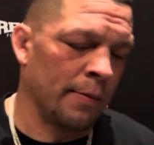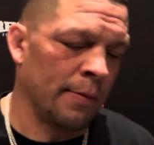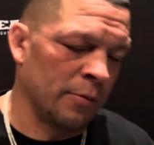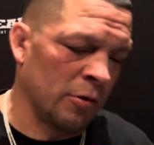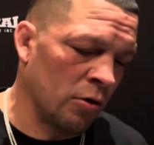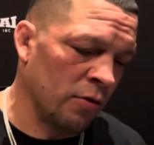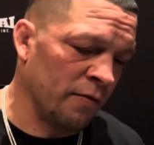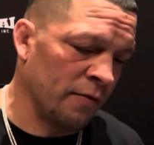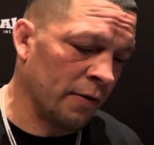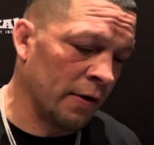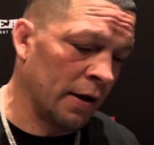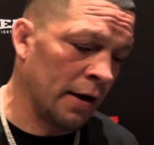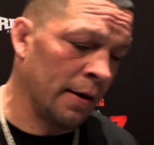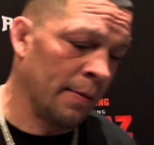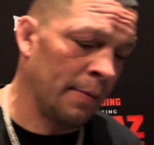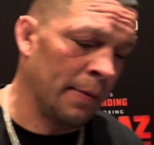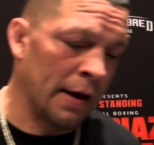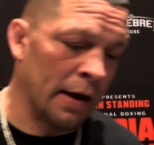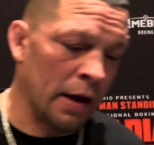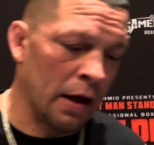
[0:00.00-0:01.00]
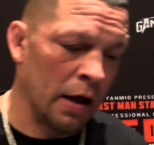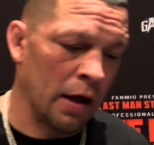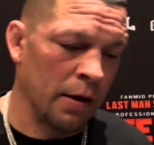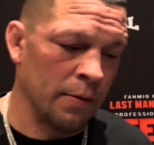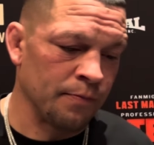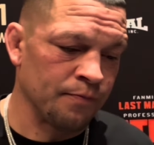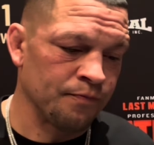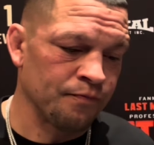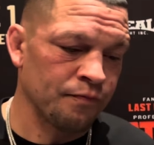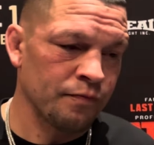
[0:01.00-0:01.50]
am going for him, and uh,
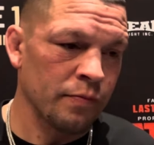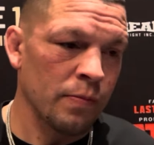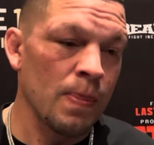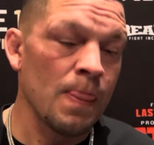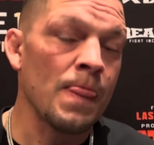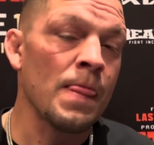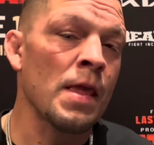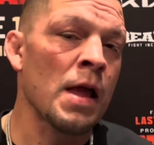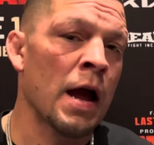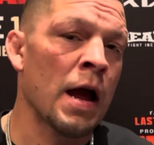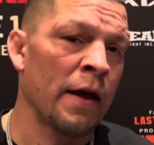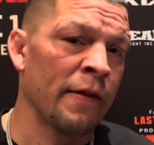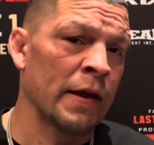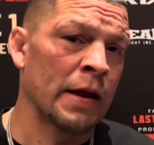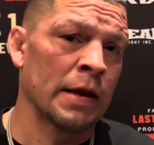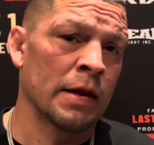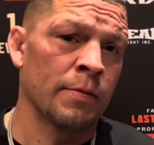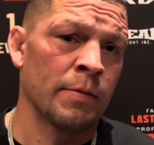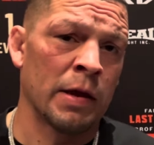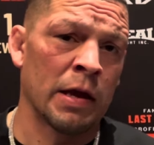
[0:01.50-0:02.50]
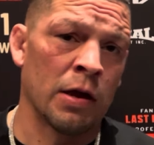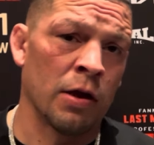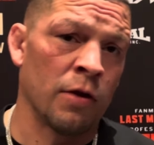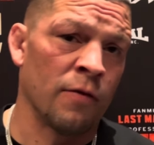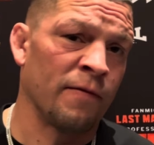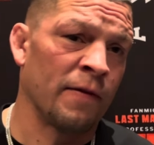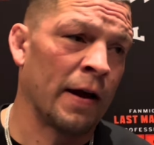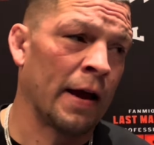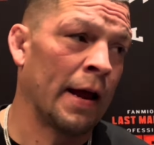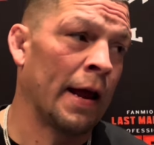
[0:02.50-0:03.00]
I think it's gonna be a
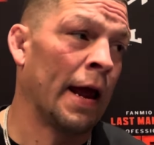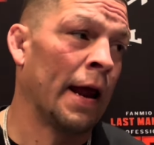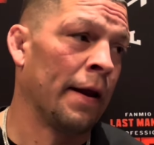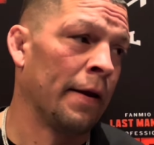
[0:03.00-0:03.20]
good fight.